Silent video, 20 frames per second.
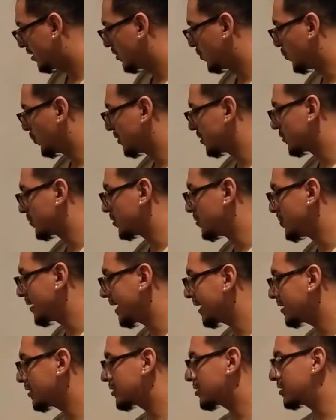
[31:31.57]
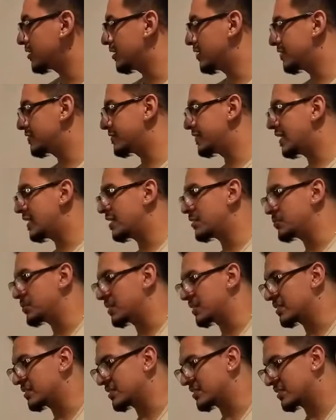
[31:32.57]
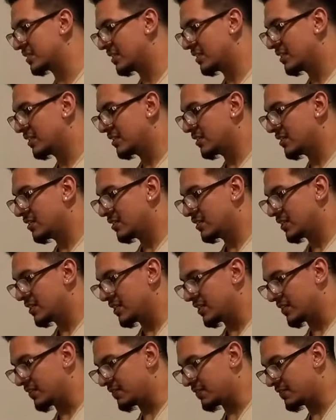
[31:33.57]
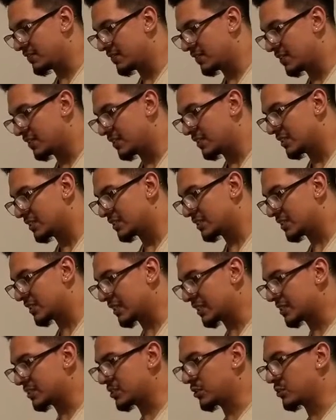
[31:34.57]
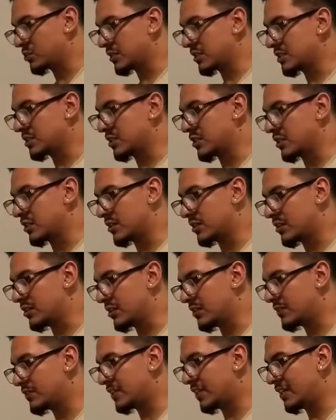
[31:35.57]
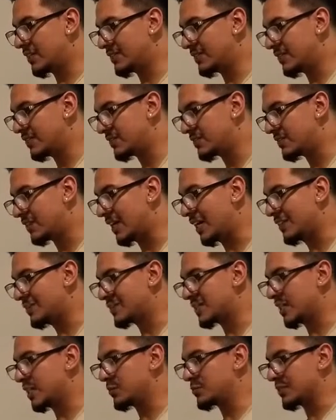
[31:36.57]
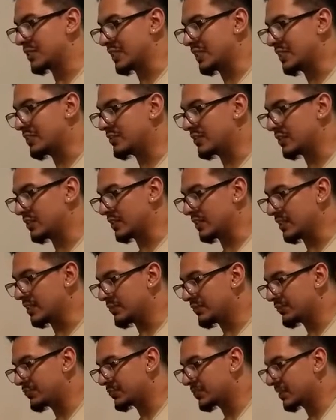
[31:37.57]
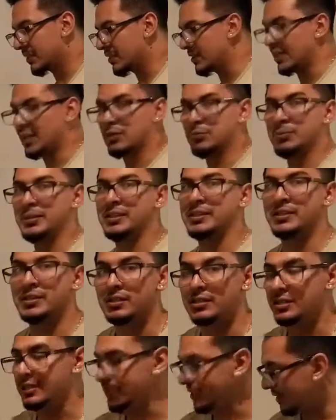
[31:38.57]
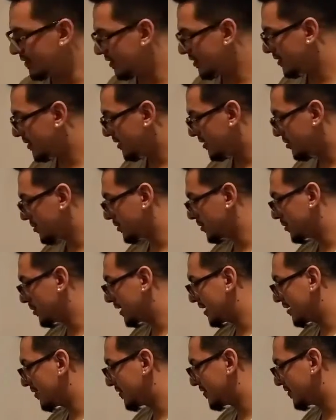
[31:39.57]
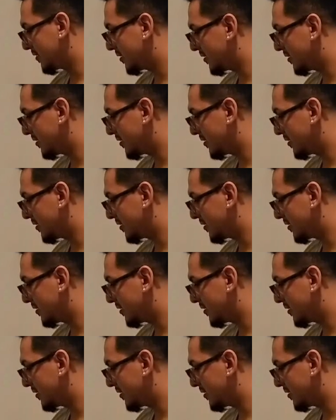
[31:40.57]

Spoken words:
with a remainder of 5, because if 6 goes into 35 5 times evenly, that'll be 30. So you have